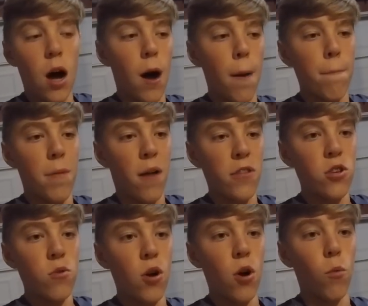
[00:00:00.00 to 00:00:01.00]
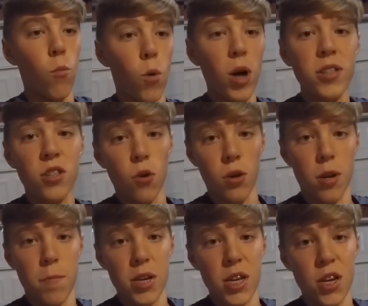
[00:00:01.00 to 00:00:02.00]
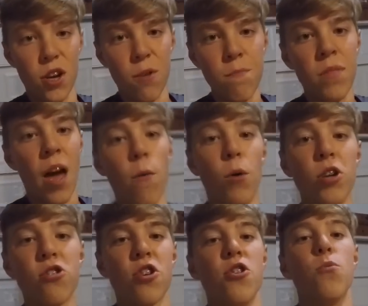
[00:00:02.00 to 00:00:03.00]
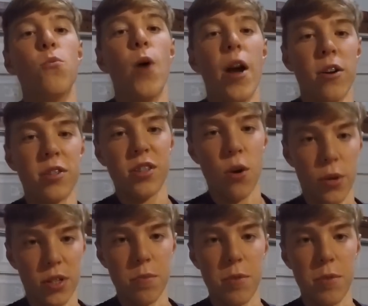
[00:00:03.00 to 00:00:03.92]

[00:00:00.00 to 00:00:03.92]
Um, now that you know what's going to be here, I want to show you where it's going